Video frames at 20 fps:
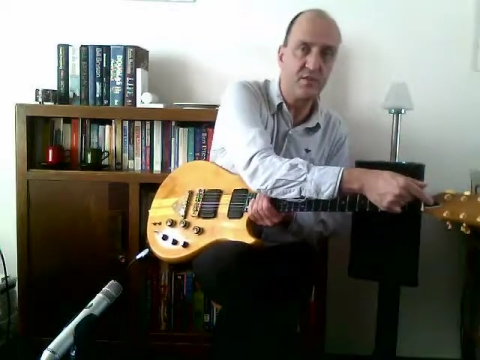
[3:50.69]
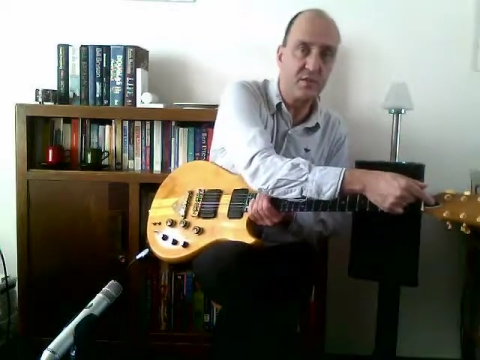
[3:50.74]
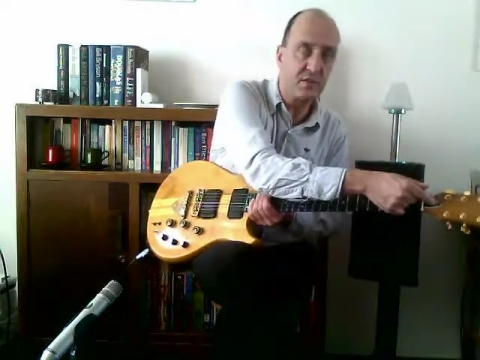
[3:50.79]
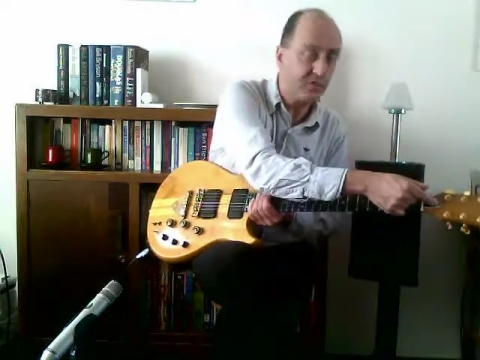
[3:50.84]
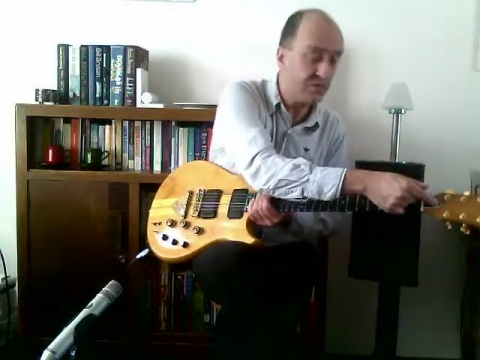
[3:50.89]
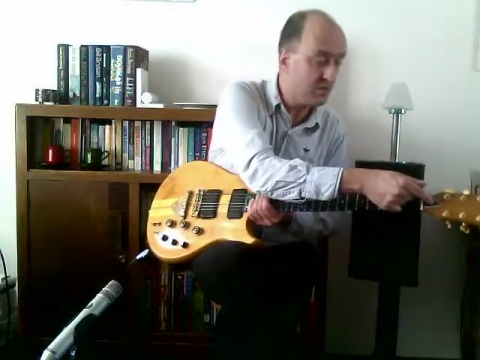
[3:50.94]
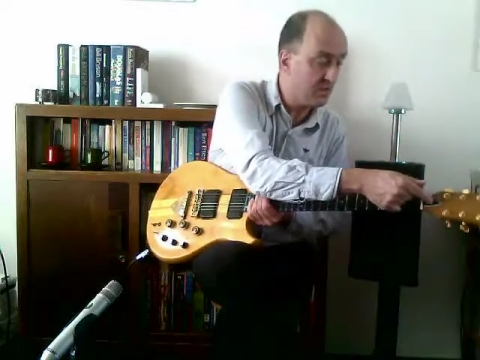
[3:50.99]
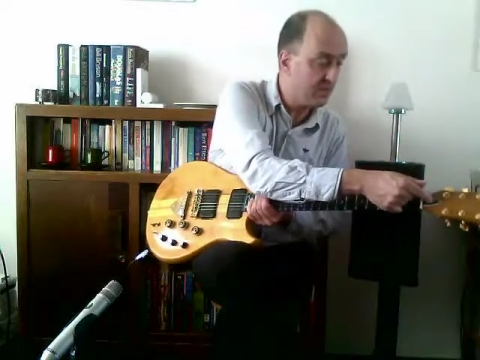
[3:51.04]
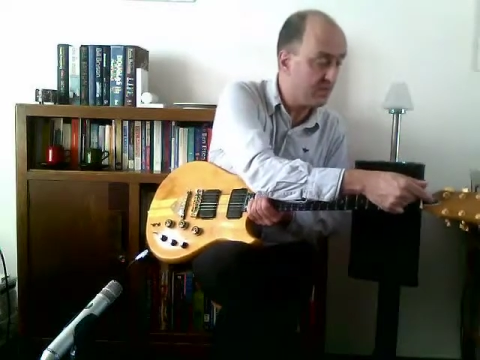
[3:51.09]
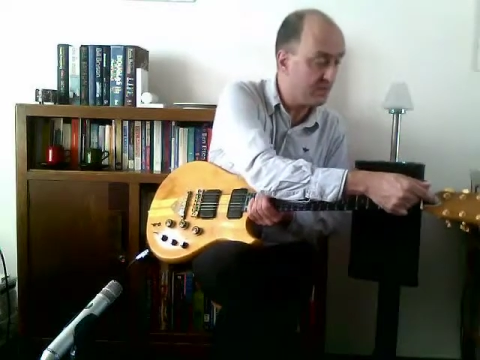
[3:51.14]

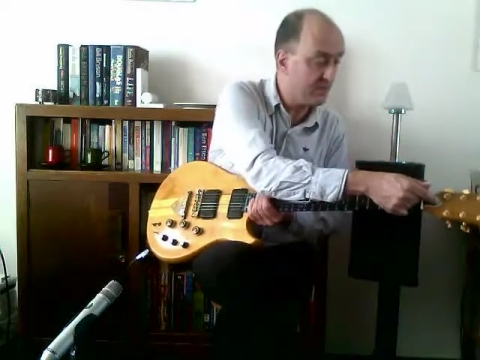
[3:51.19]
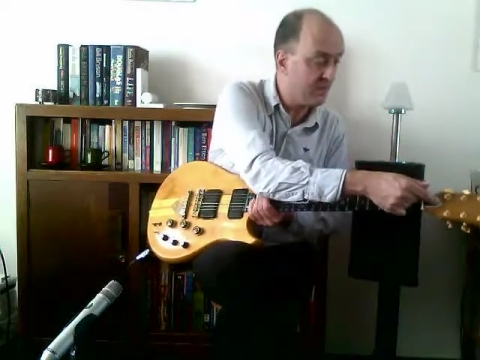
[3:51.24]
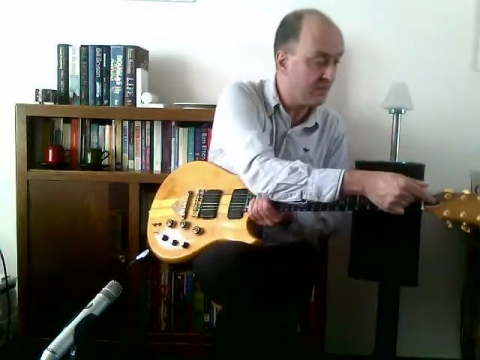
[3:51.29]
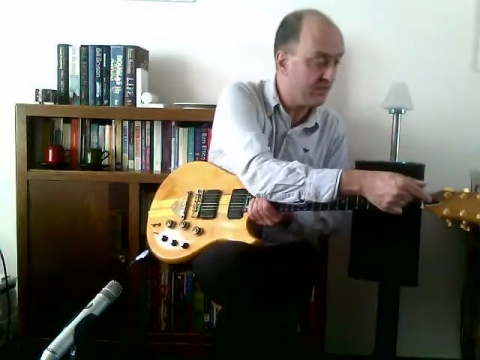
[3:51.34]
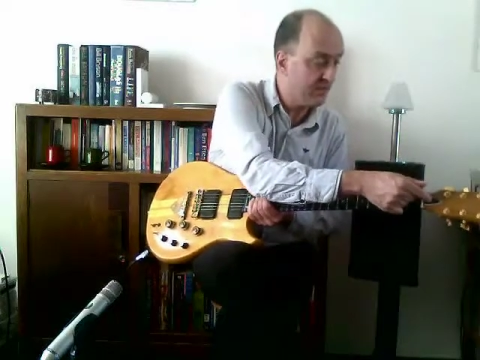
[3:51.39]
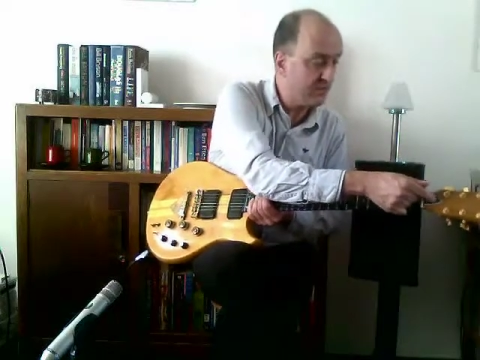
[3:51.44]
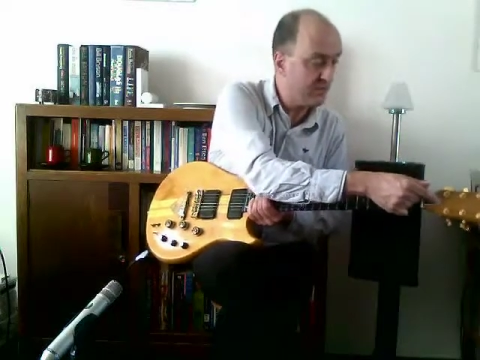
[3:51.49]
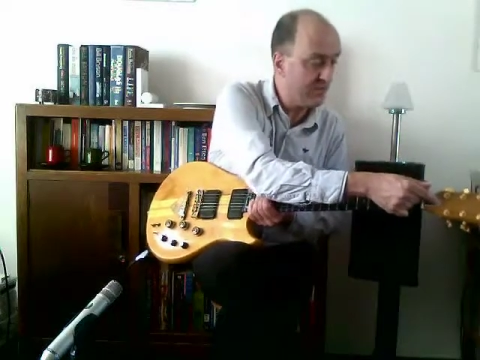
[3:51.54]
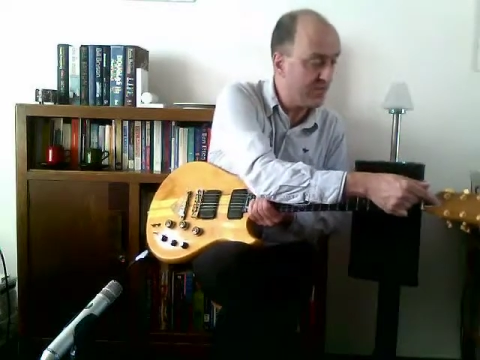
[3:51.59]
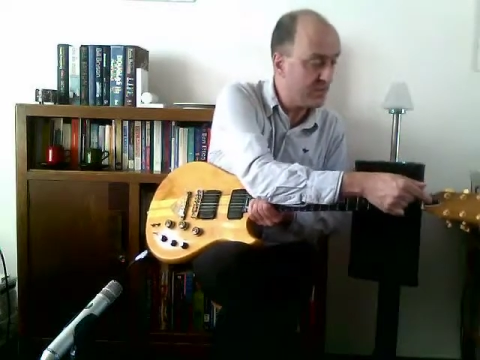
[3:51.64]
Truss Rod
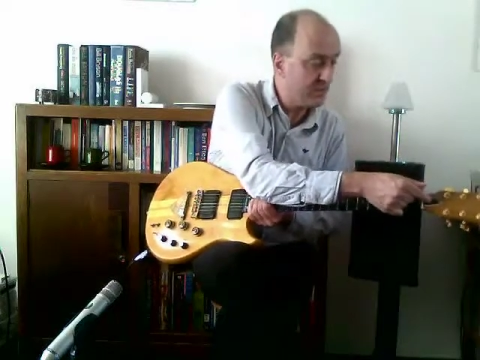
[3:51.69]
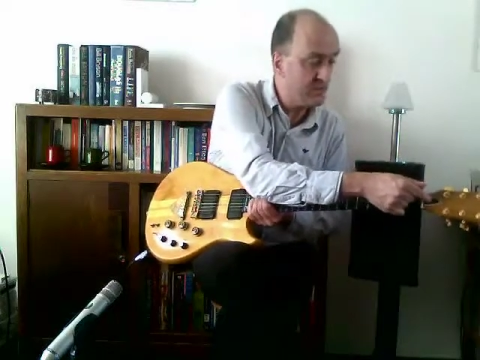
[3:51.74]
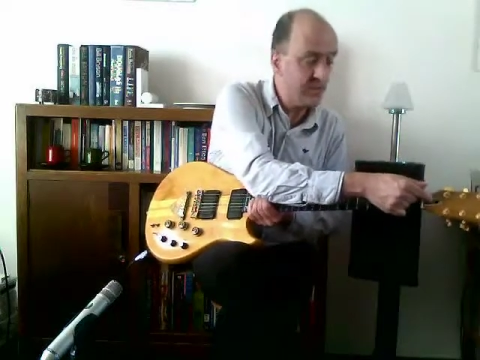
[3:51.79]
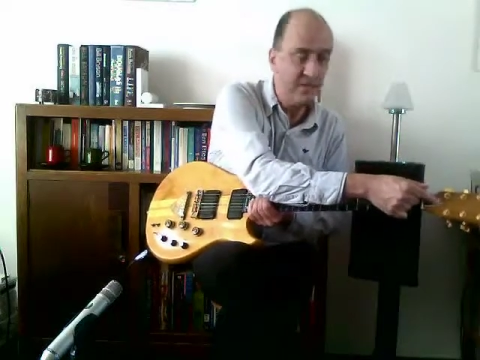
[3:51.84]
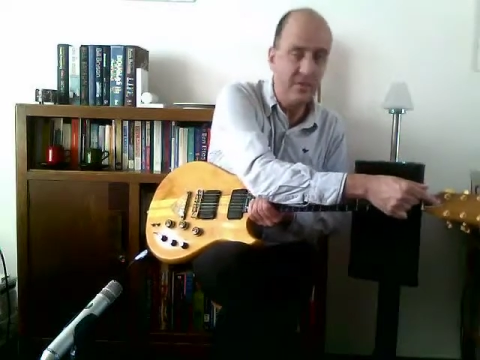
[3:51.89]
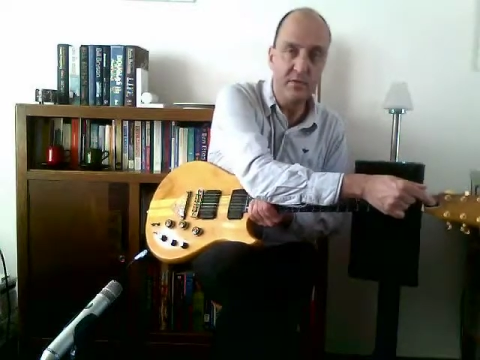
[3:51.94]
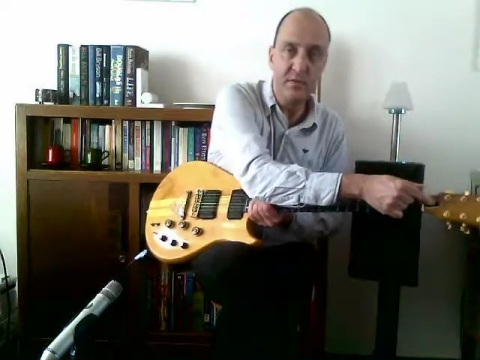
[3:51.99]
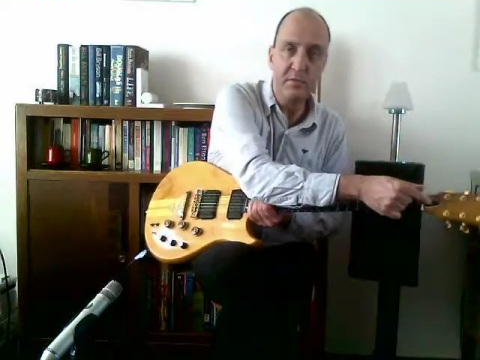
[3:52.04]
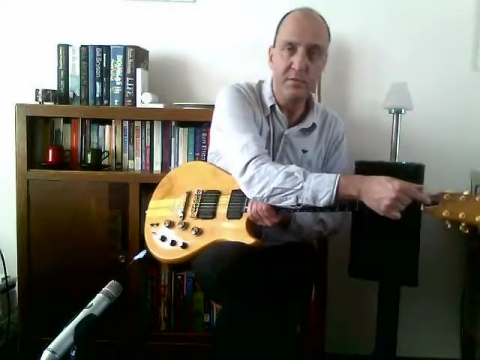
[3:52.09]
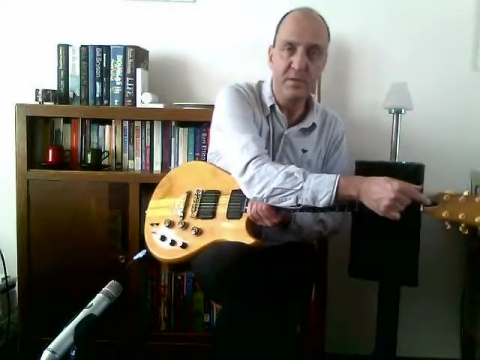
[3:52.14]
cover has
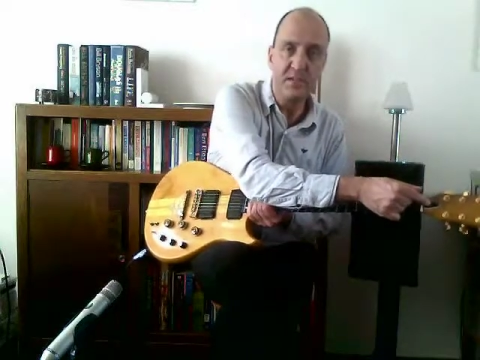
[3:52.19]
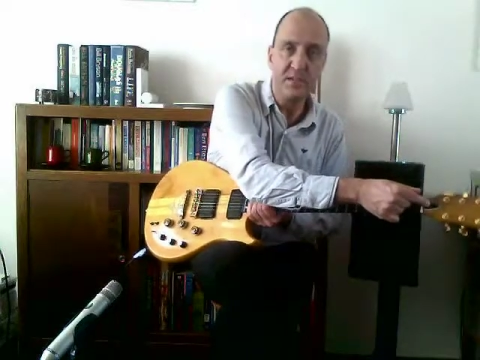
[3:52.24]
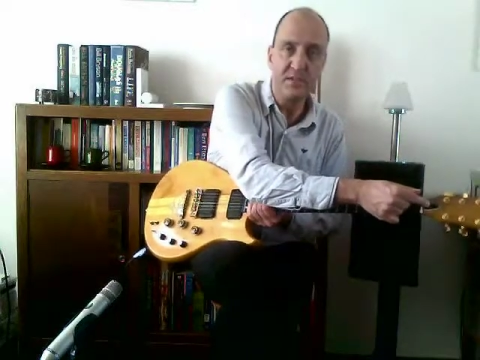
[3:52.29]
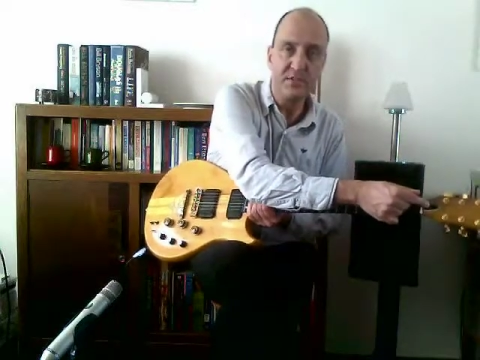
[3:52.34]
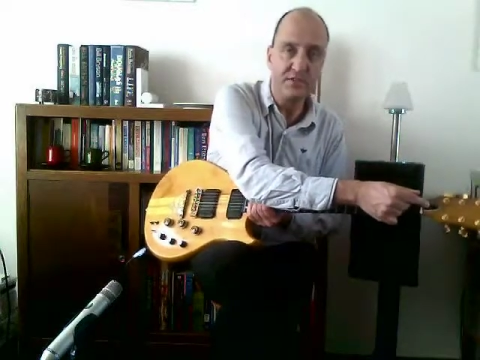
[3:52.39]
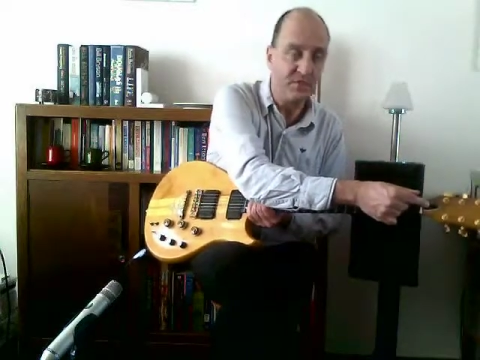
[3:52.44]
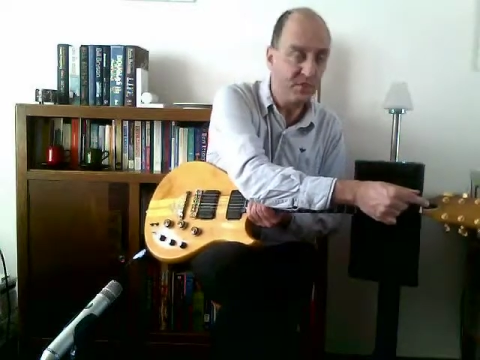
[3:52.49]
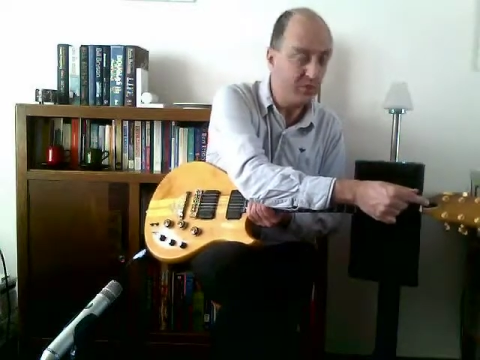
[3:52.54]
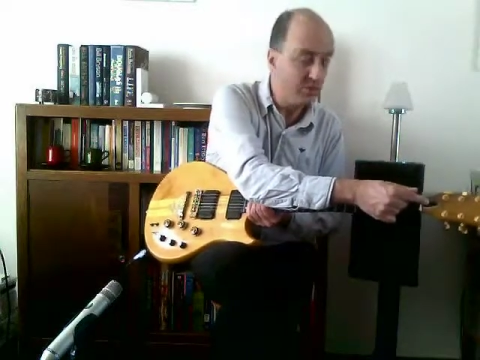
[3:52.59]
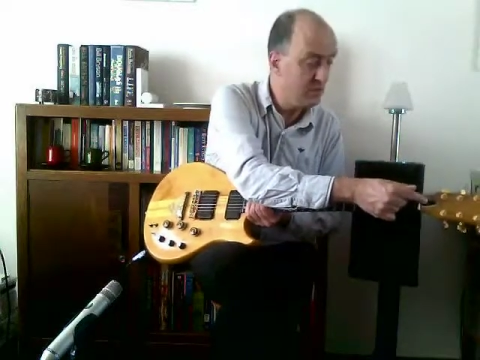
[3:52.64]
been
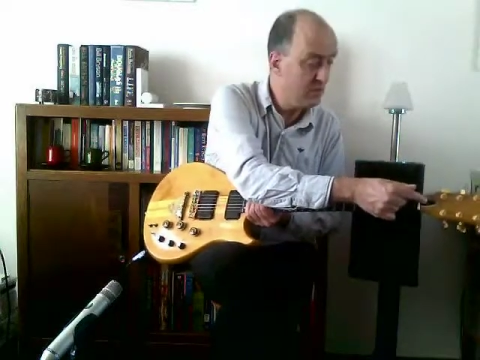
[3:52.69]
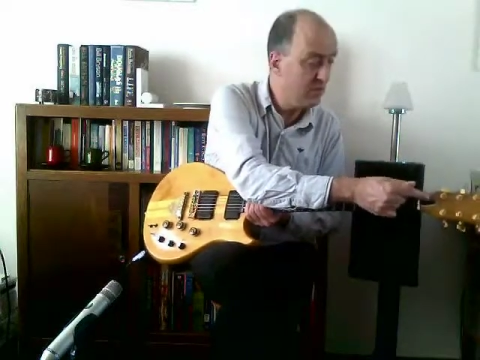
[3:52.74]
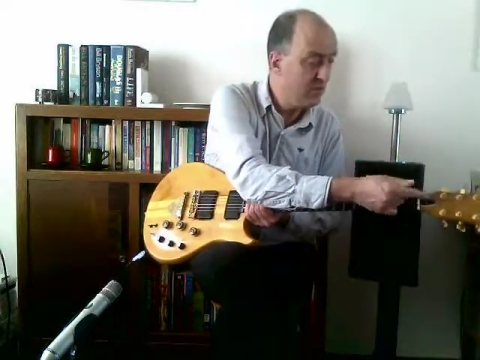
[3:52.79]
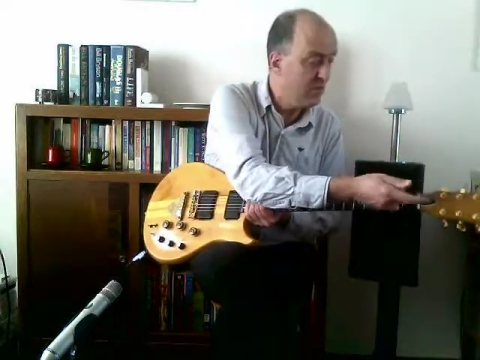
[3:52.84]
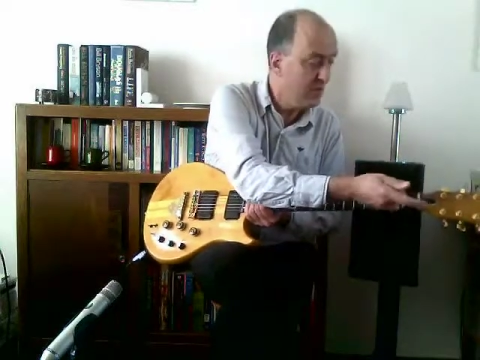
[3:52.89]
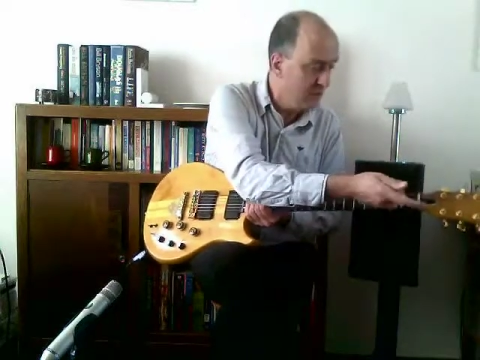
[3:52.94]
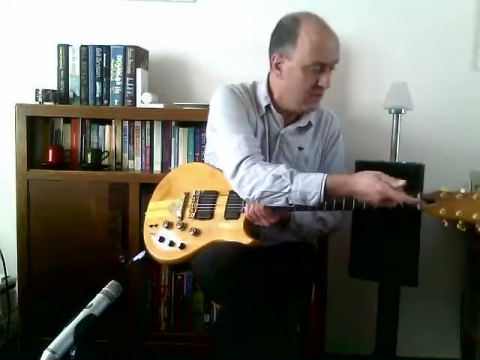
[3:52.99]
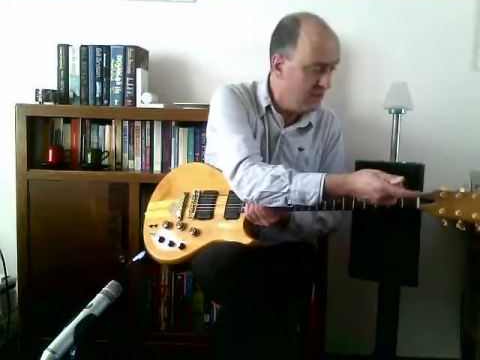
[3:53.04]
replaced too.